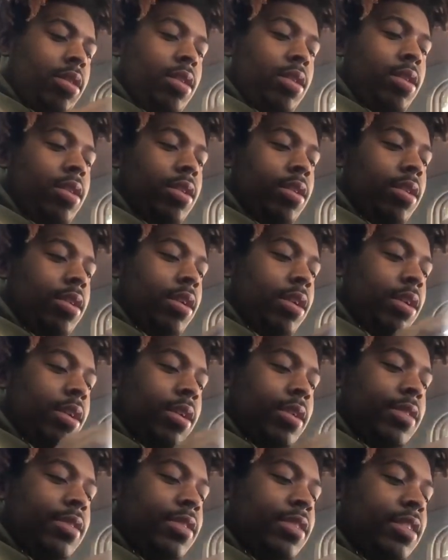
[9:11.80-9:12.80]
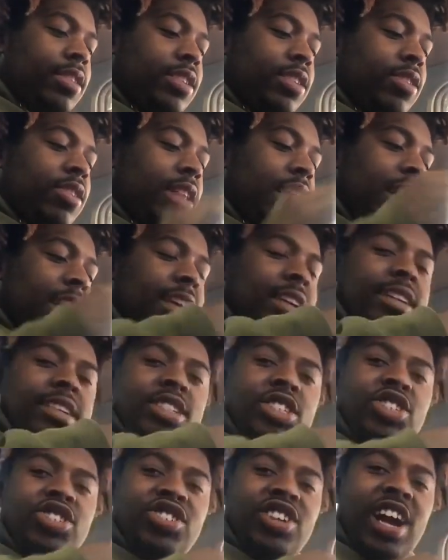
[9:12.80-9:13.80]
Okay, because it's just so like
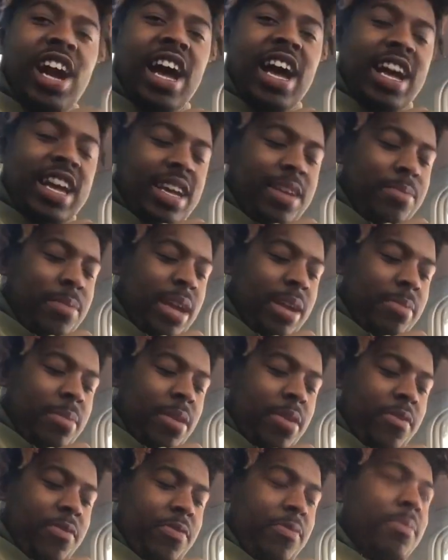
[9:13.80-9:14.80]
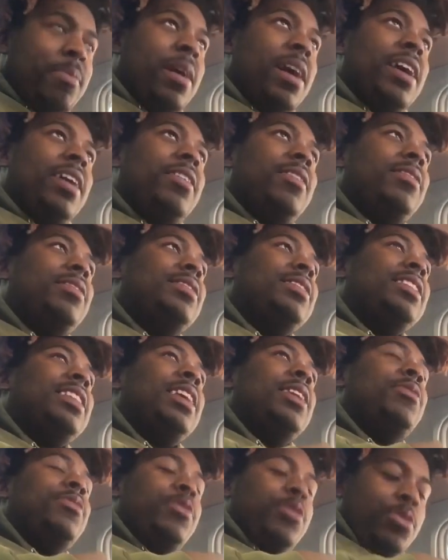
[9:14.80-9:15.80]
dry and make my
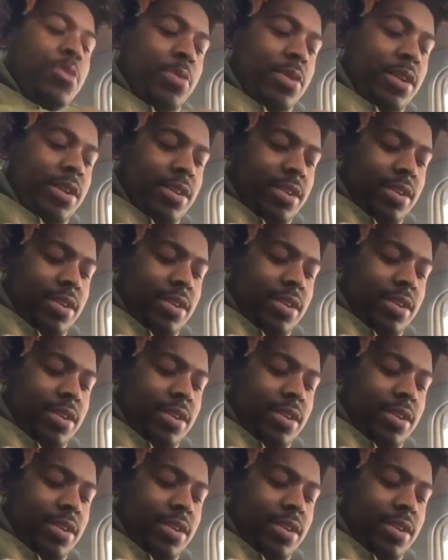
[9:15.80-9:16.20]
skin feel weird.